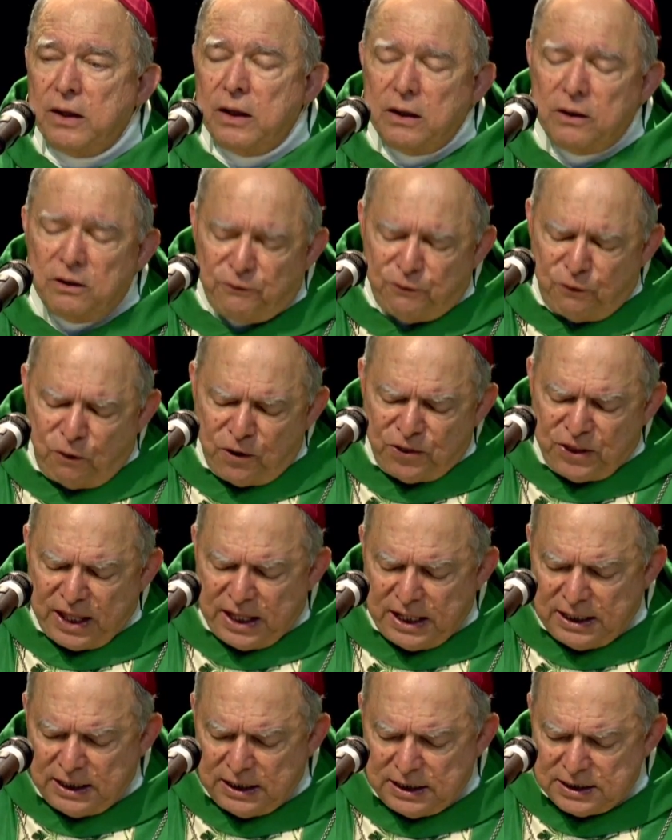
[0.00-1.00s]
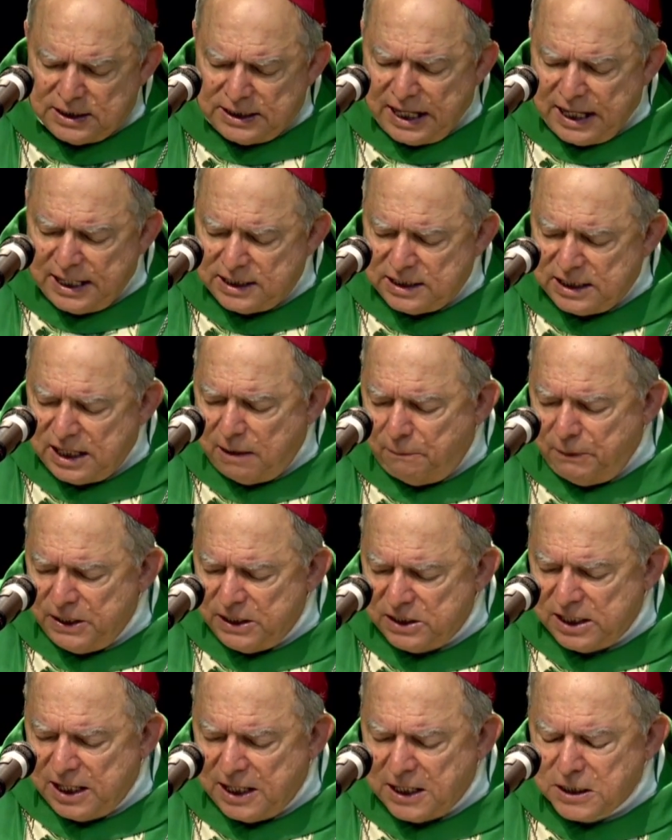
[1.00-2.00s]
The fourth st- step, he
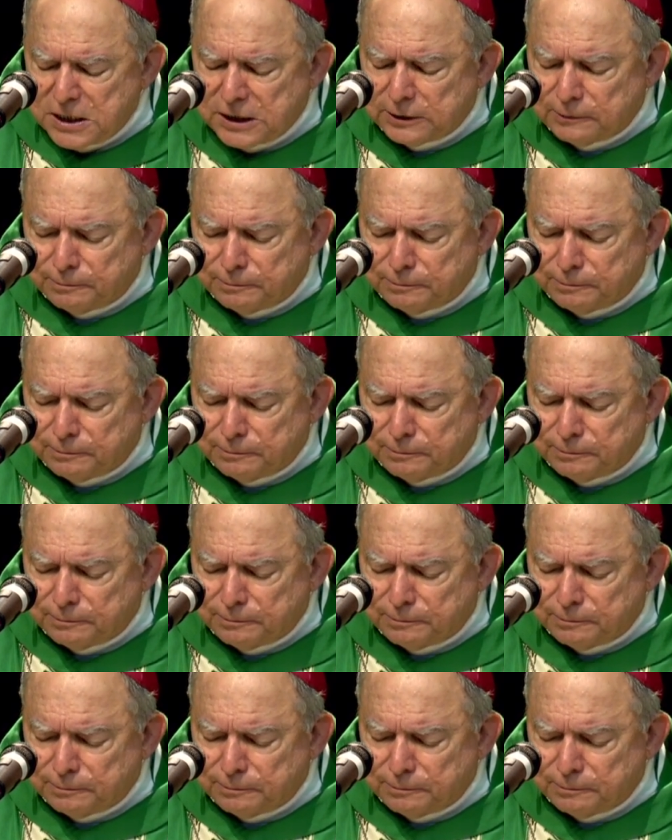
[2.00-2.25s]
says,